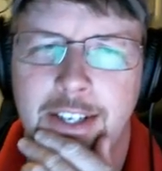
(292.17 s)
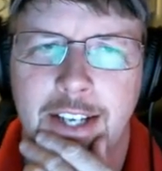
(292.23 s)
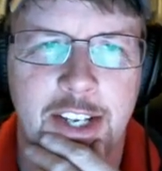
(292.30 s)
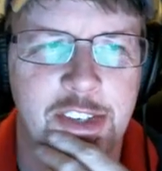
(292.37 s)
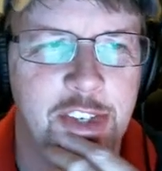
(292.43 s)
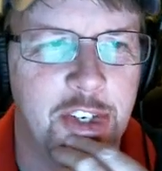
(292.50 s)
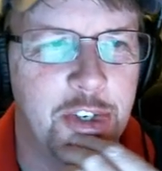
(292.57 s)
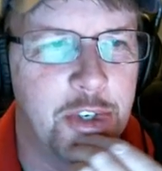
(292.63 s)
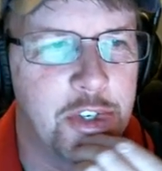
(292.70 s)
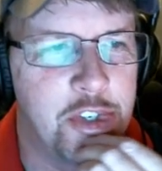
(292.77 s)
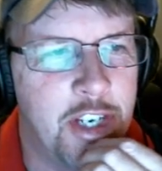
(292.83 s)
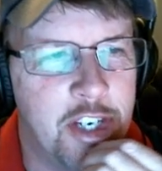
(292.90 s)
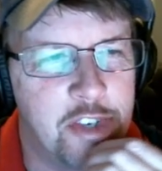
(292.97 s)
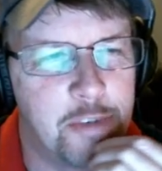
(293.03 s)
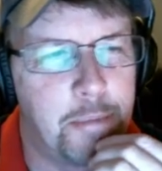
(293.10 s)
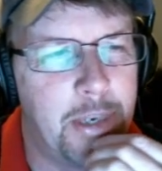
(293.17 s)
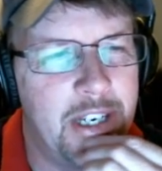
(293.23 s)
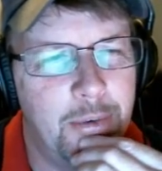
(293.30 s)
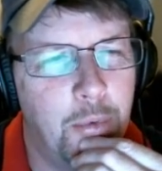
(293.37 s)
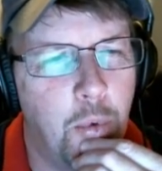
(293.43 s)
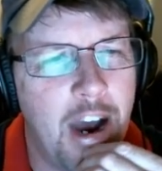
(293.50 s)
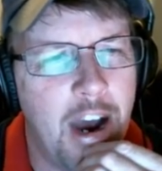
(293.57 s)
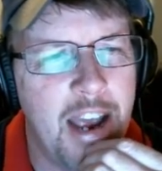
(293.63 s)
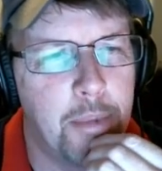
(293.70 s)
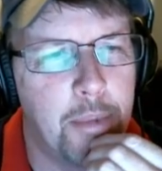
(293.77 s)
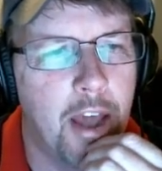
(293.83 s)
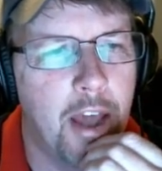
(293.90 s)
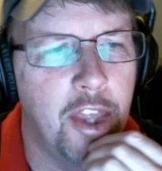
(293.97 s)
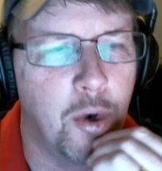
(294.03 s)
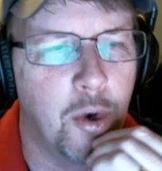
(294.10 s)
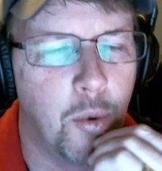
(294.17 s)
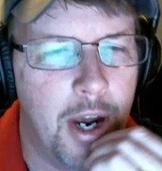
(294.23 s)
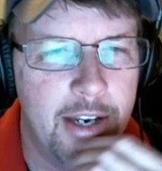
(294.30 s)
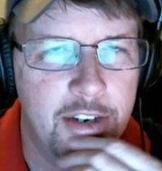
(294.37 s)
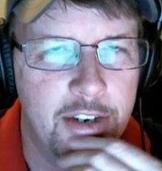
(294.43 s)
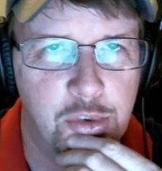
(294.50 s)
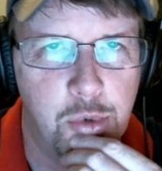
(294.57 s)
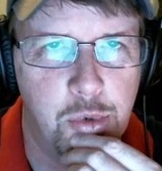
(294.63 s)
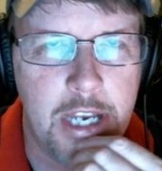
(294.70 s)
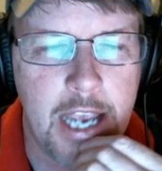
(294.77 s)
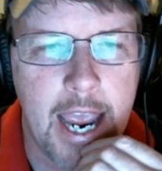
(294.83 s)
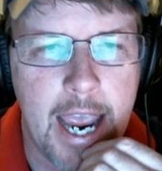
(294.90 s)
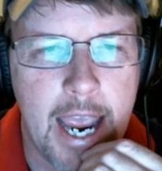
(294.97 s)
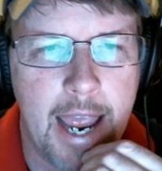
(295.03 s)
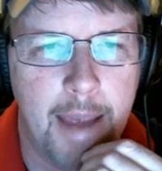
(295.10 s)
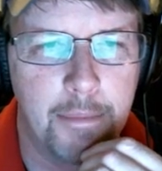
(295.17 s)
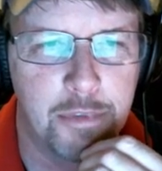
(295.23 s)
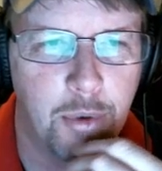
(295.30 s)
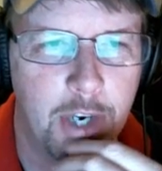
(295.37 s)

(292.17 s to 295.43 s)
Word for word: it's interesting. So, but why bother? Why is we hams?